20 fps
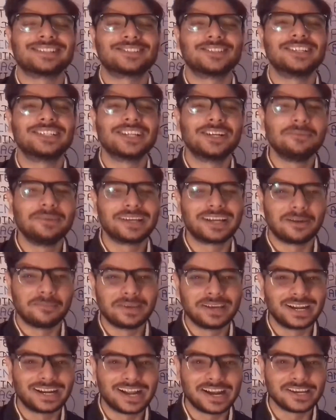So it will be
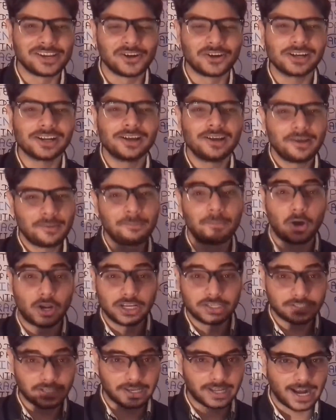coming under your
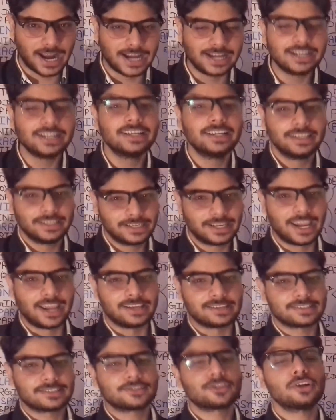polysaccharide
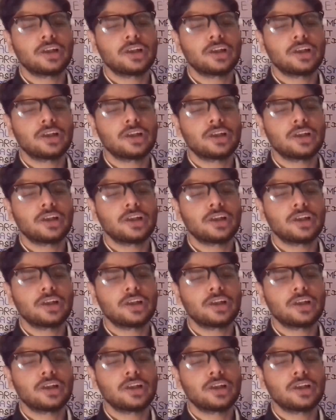case.